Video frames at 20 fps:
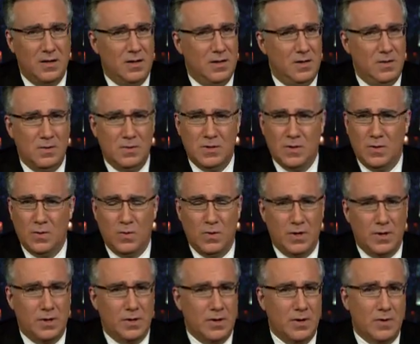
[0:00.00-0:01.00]
You don't
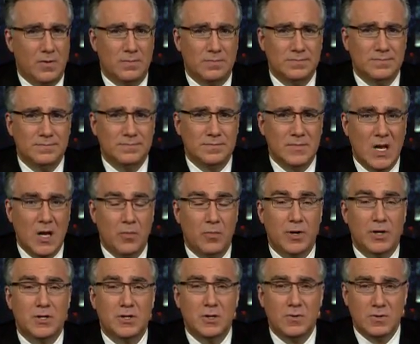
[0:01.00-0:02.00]
want to know.
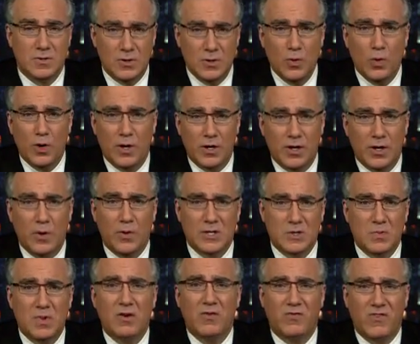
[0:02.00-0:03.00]
But you do want to know it's
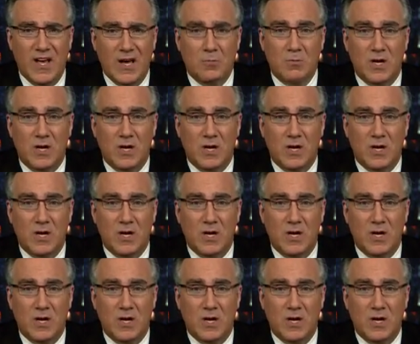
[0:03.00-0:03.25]
been found,